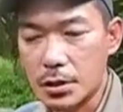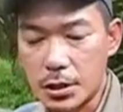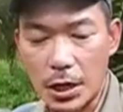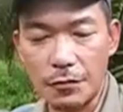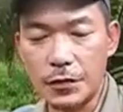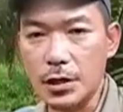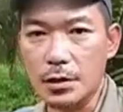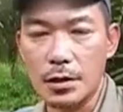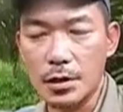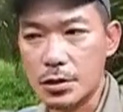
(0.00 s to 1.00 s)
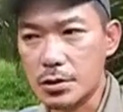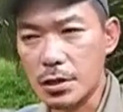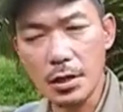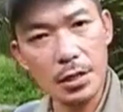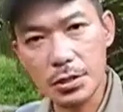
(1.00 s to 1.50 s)
safety
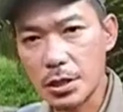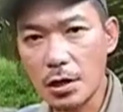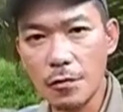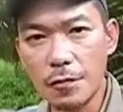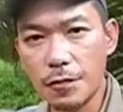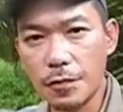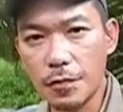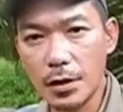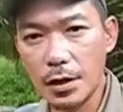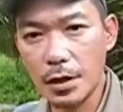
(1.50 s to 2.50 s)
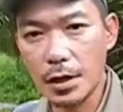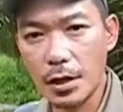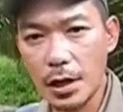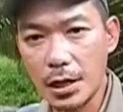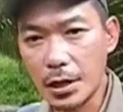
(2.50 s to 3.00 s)
is in itself
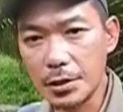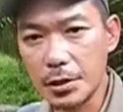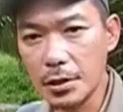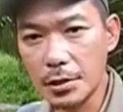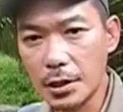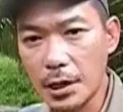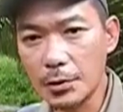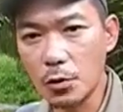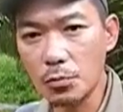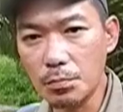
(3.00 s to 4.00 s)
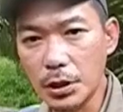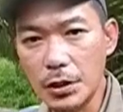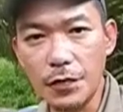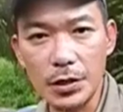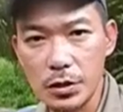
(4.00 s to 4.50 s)
an idea that I don't
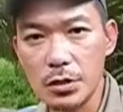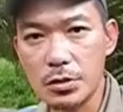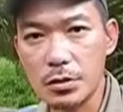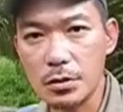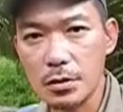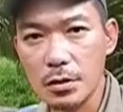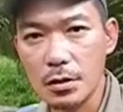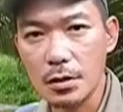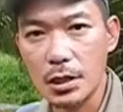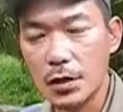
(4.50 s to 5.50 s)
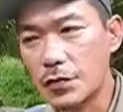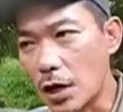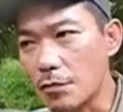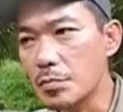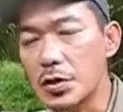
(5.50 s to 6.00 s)
believe exists.
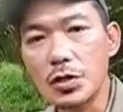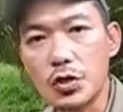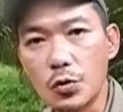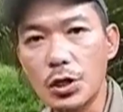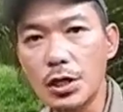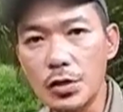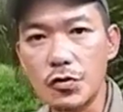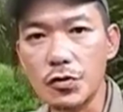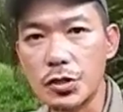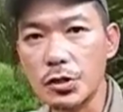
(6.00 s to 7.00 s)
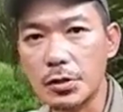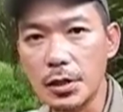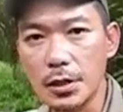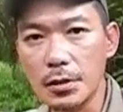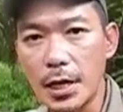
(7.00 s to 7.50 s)
If government is truly interested
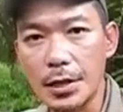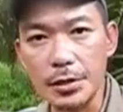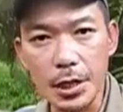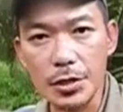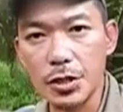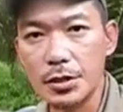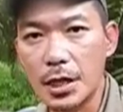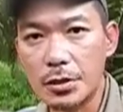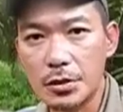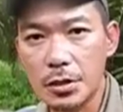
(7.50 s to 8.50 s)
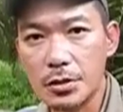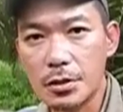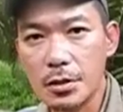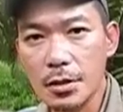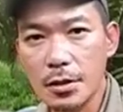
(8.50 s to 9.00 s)
in engaging
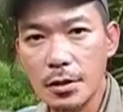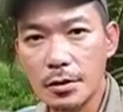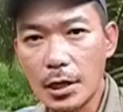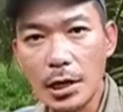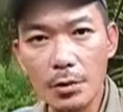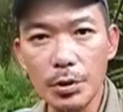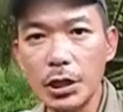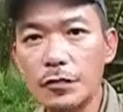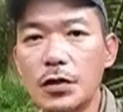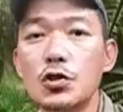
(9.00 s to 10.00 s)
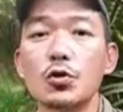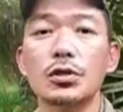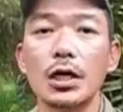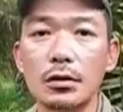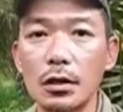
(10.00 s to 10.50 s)
netizens, then I believe they
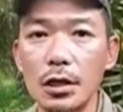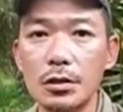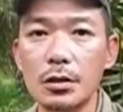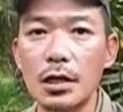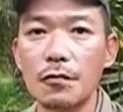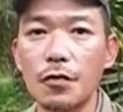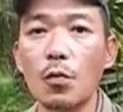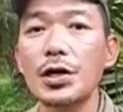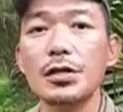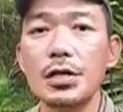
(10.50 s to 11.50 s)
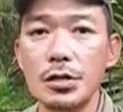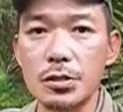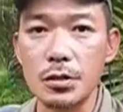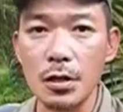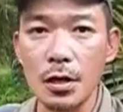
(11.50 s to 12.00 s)
should take the internet for what it
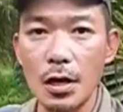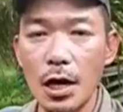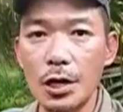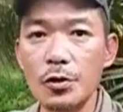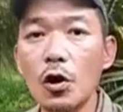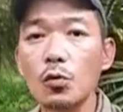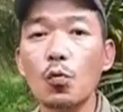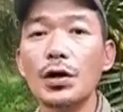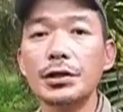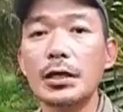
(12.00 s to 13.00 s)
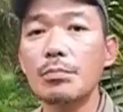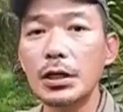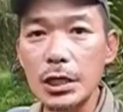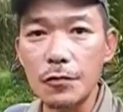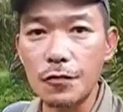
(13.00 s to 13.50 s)
is and not what they
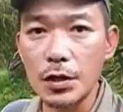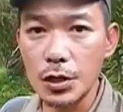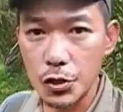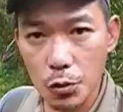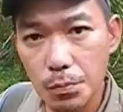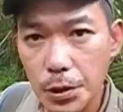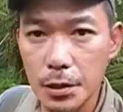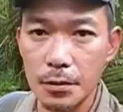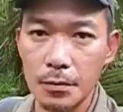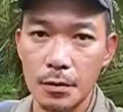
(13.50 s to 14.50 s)
believe it should be.